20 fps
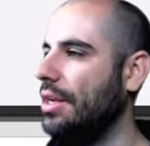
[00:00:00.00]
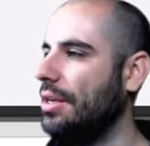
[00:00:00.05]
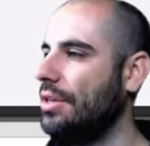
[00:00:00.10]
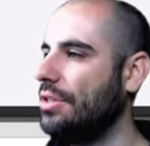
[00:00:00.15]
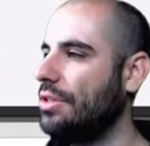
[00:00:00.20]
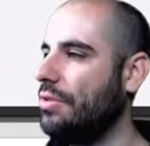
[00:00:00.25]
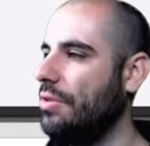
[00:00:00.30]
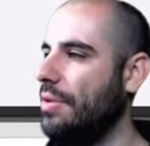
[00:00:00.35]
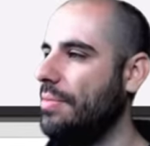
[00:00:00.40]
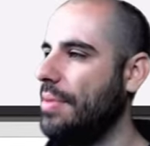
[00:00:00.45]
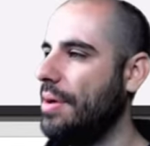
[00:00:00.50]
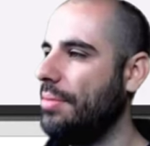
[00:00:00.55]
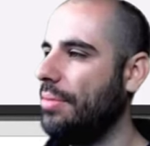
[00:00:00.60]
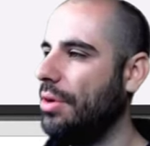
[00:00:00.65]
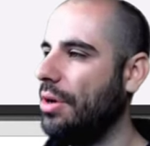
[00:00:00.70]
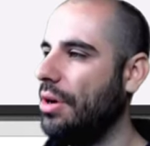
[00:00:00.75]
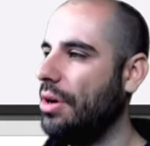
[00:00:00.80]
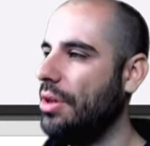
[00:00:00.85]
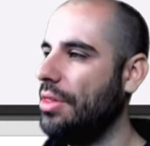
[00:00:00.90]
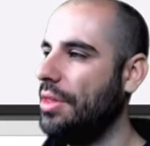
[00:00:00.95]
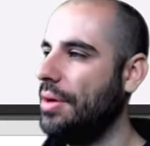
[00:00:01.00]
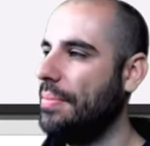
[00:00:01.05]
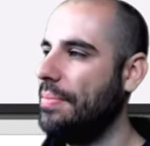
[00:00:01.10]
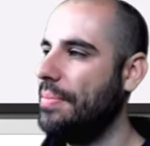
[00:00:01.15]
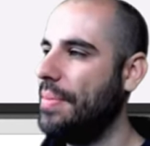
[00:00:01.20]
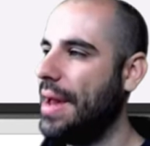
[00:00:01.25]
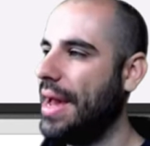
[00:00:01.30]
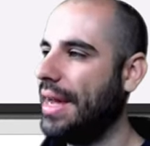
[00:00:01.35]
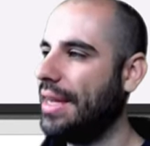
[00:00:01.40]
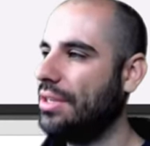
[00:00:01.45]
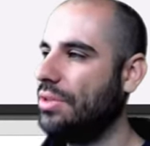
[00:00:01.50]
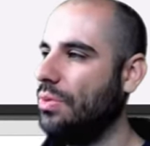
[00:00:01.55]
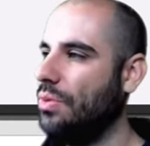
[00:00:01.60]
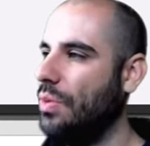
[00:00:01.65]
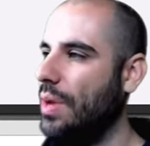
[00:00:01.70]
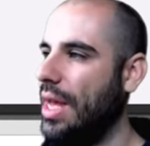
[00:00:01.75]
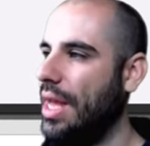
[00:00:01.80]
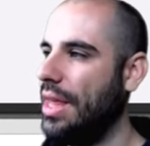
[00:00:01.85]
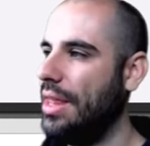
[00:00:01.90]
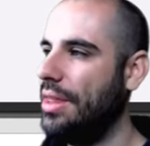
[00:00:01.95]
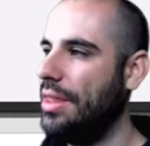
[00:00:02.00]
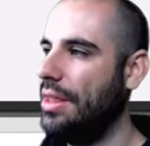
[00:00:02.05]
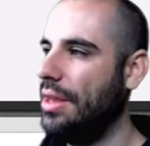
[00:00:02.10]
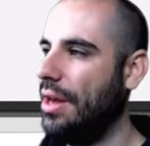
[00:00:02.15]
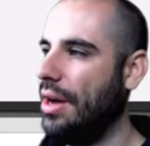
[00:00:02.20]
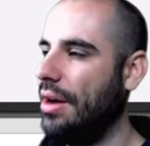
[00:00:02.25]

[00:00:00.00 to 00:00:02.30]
So remember, the max width